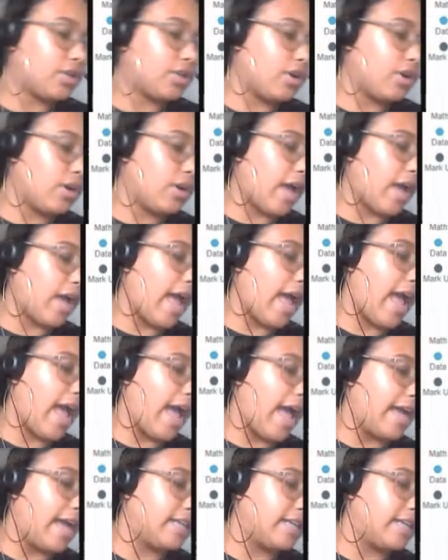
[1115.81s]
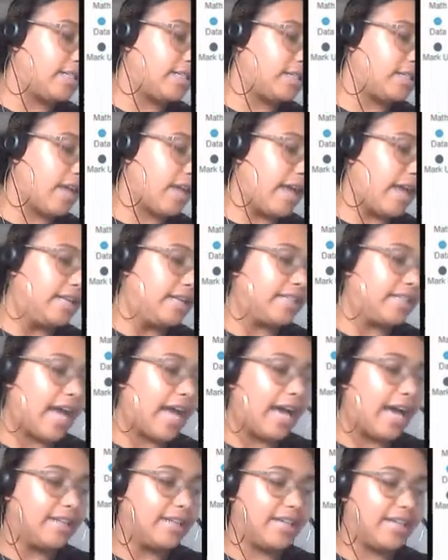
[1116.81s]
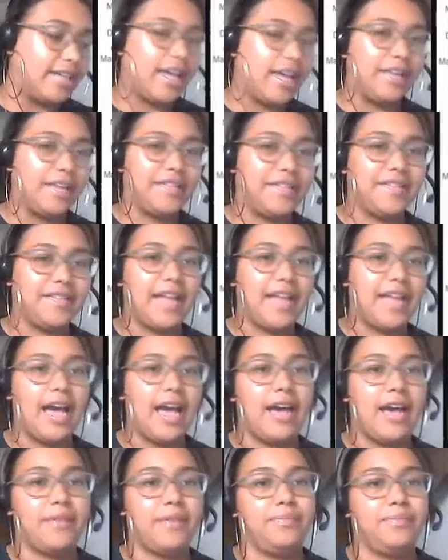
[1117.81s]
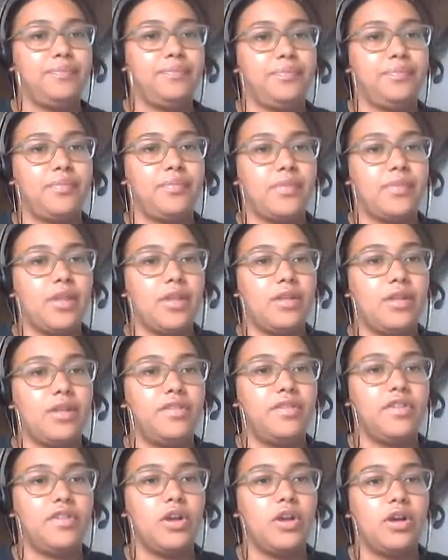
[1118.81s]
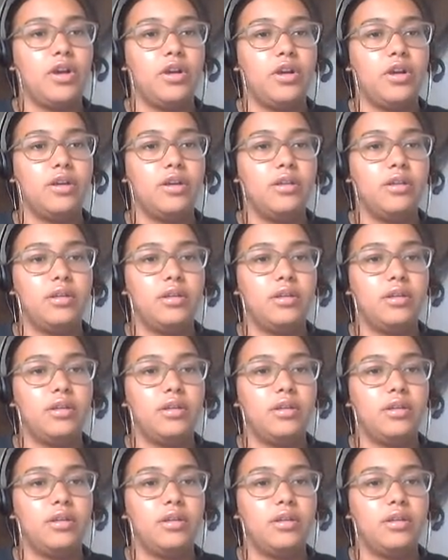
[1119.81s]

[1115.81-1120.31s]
go ahead and add a star. So